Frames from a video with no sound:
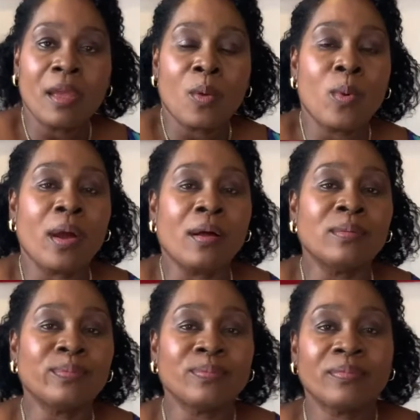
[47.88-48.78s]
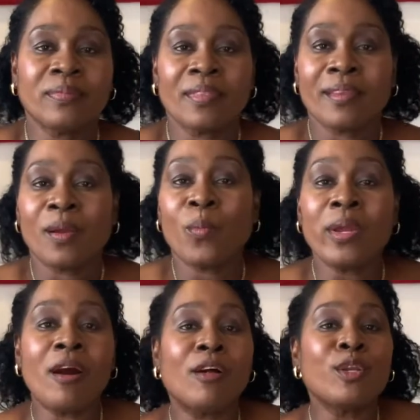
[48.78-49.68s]
Well, we
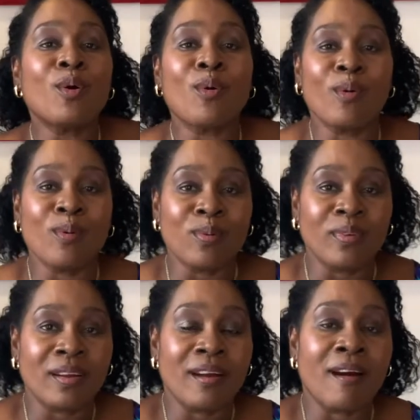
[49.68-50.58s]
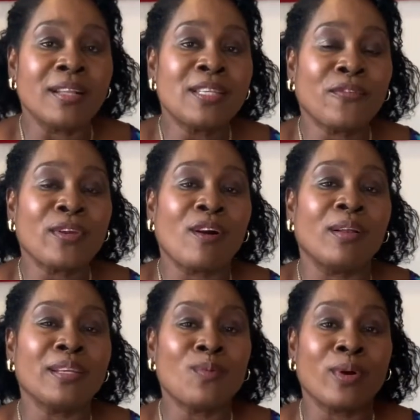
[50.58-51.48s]
all know how difficult
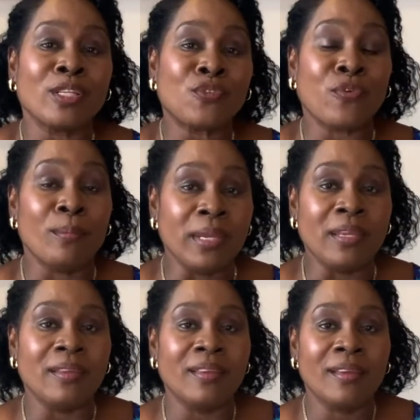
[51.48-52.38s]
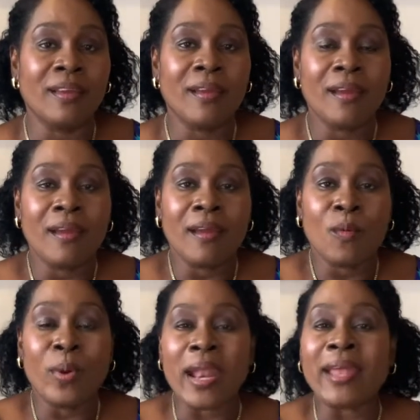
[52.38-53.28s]
it was for me
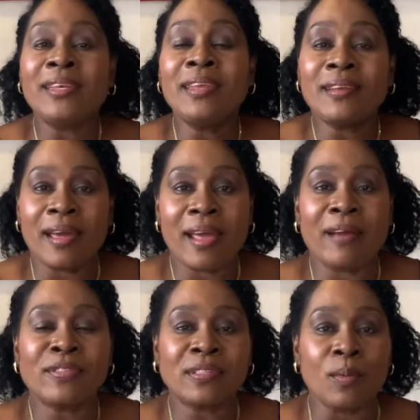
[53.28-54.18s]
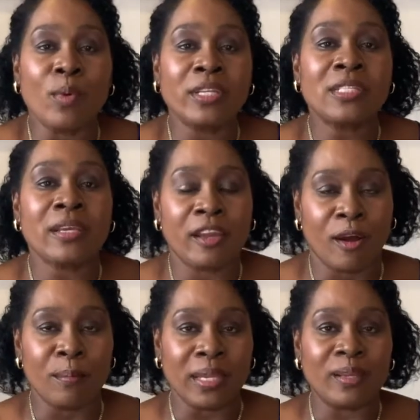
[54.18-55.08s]
when I did not have someone to help
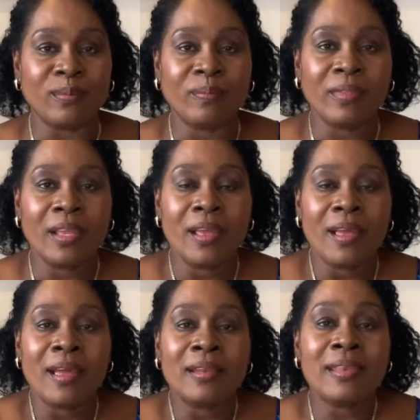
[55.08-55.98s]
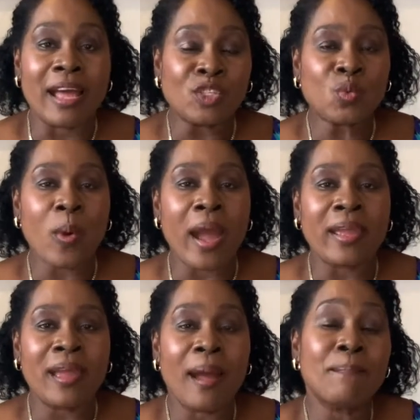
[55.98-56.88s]
me. That's
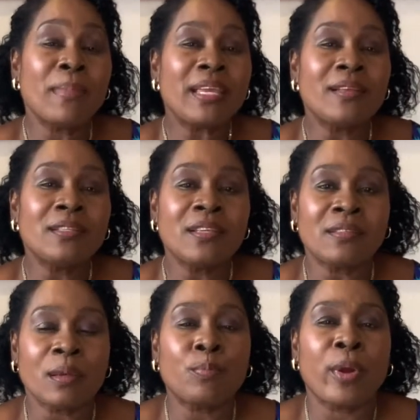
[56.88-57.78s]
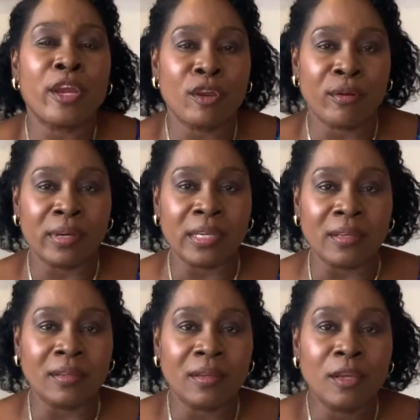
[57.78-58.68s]
why I'm making this a
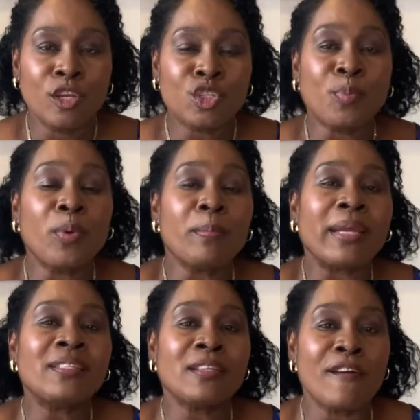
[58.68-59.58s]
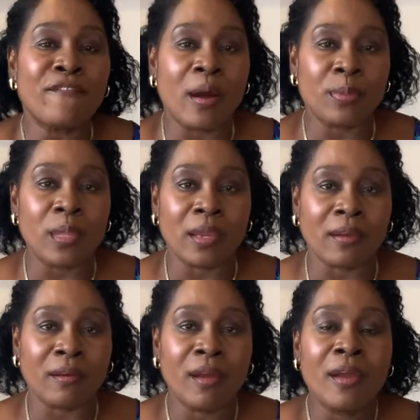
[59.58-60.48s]
priority to put myself out
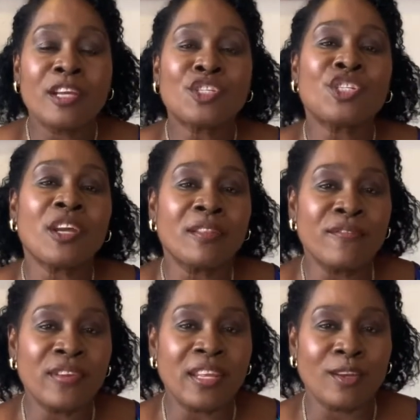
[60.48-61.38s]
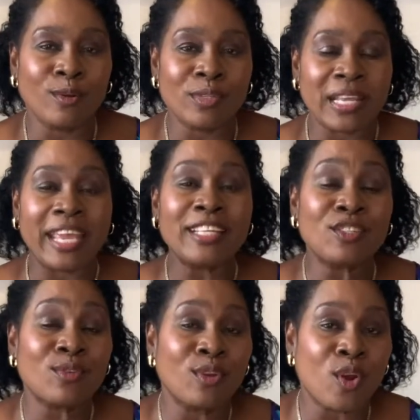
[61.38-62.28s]
there, share the videos,
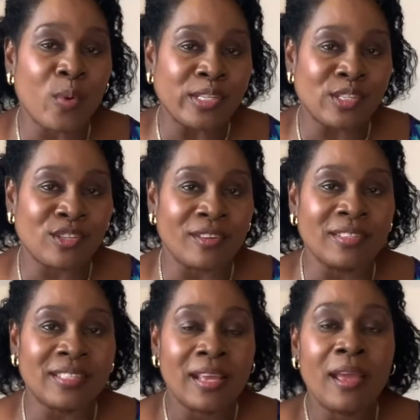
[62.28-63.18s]
answer your questions